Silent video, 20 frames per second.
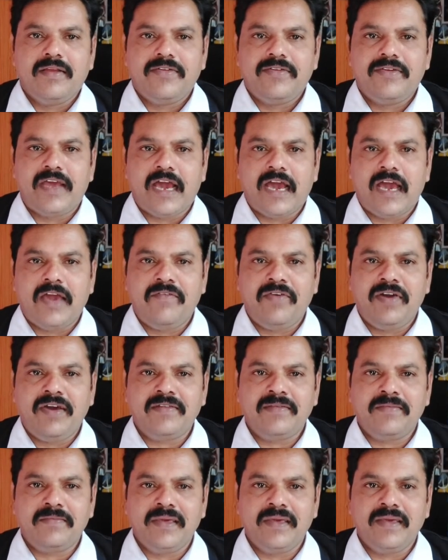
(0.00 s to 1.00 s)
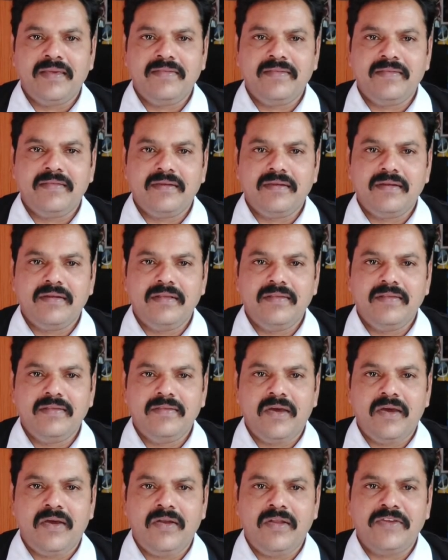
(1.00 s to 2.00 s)
Divorce means
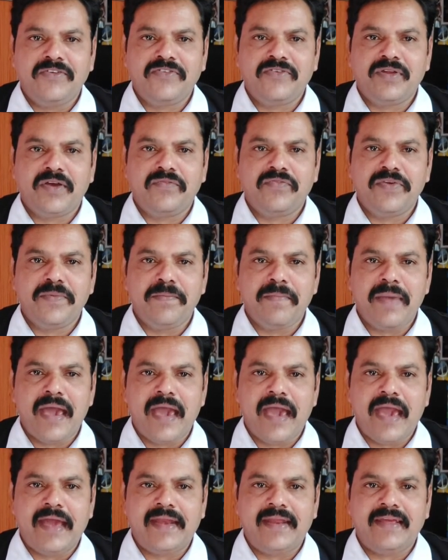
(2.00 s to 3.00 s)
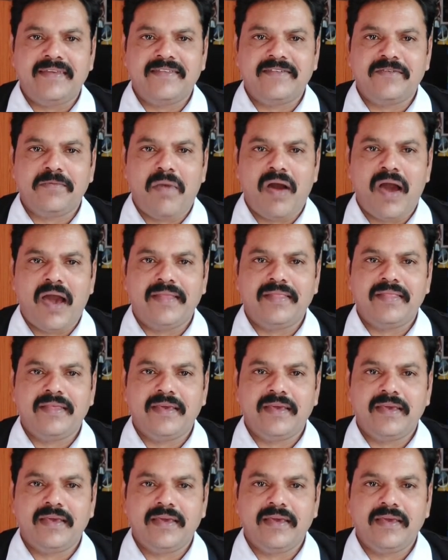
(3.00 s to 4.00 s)
dissolution of the marriage by
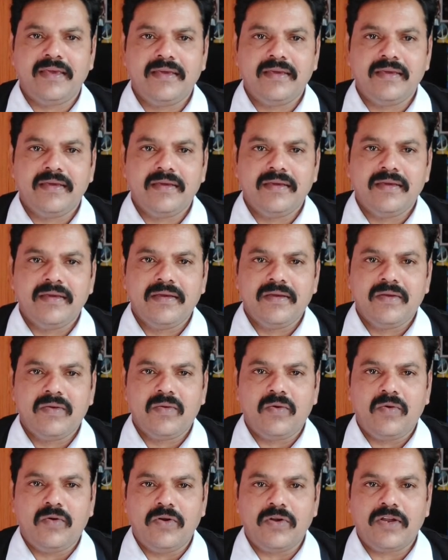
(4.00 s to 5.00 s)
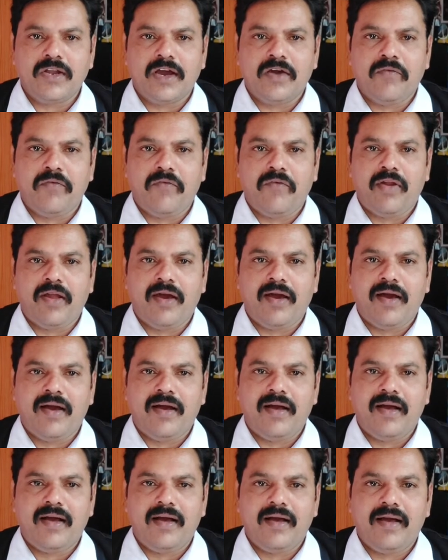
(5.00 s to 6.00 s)
the court of
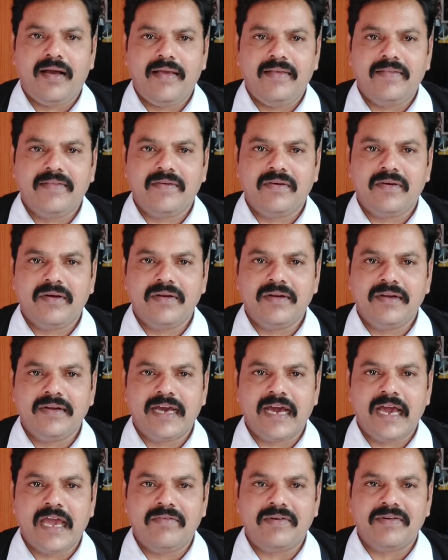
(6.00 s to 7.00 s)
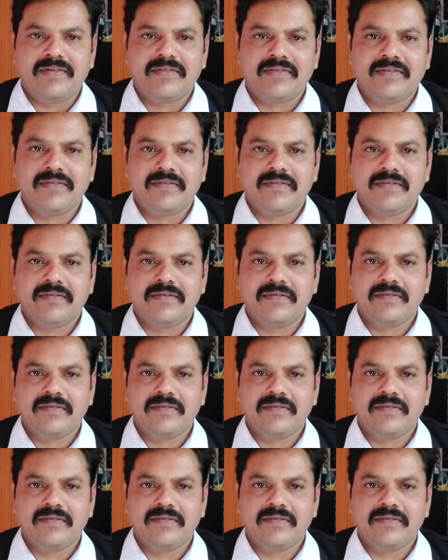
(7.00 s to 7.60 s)
law. It's called a divorce.